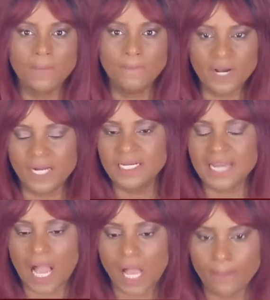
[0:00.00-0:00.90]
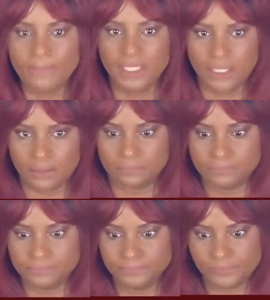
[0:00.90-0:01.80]
money not coming in.
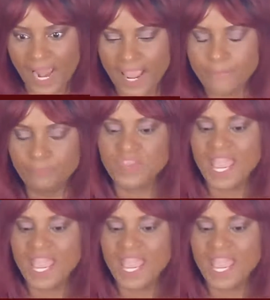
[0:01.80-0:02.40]
right?